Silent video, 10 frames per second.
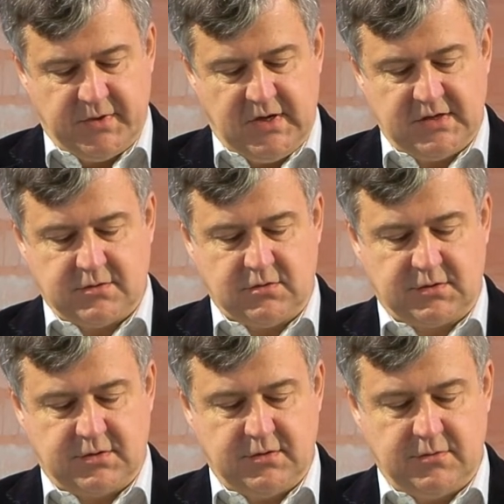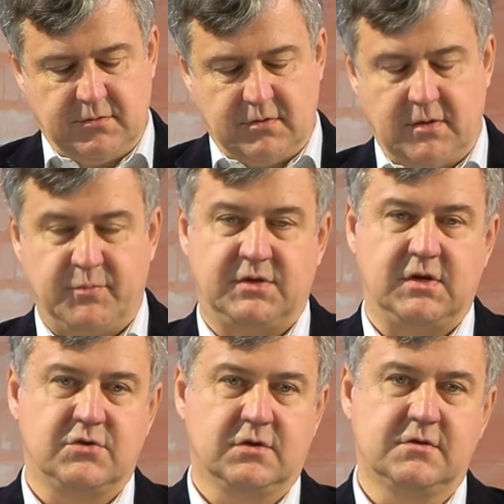but has also a
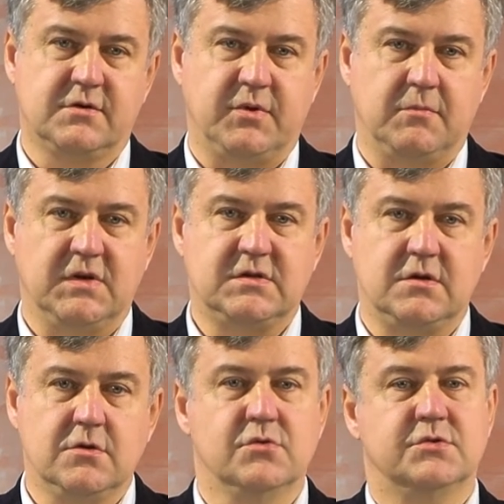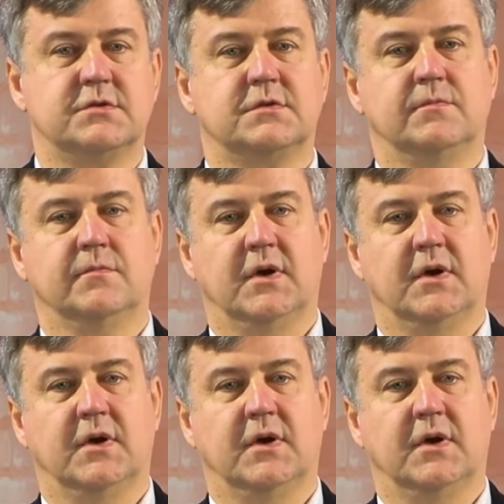potential to be misused,